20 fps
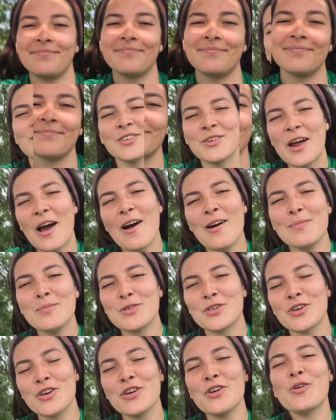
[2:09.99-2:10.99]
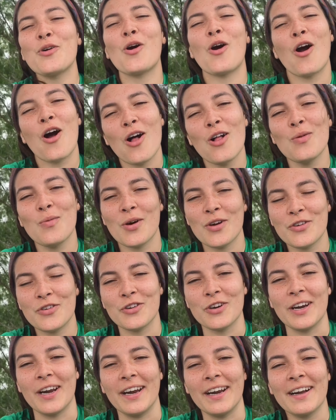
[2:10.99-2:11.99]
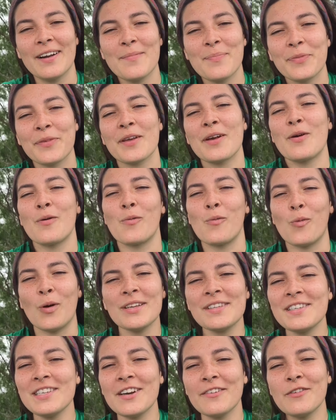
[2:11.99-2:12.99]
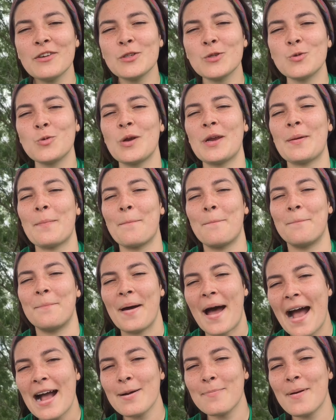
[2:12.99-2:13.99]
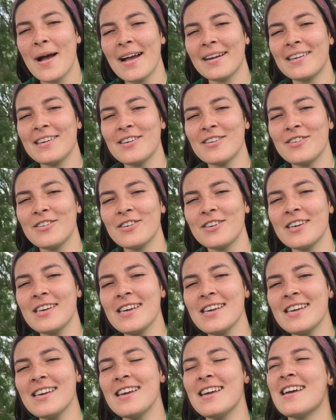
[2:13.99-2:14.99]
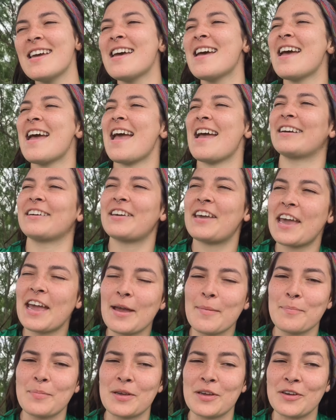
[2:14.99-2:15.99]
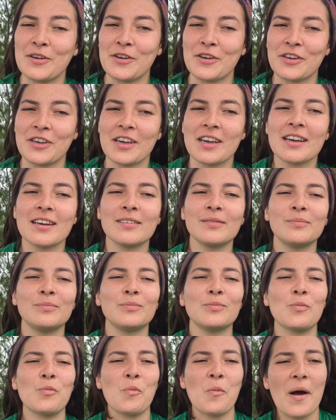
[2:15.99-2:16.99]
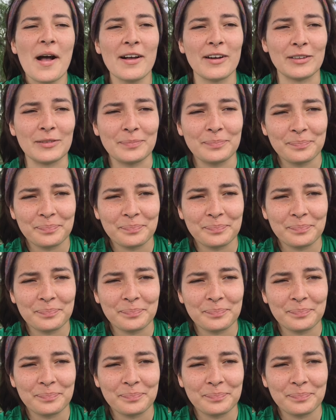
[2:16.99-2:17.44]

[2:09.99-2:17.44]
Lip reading: So now I'm sure you're all wondering, what's the difference between backpacking cooking and camping cooking? Well,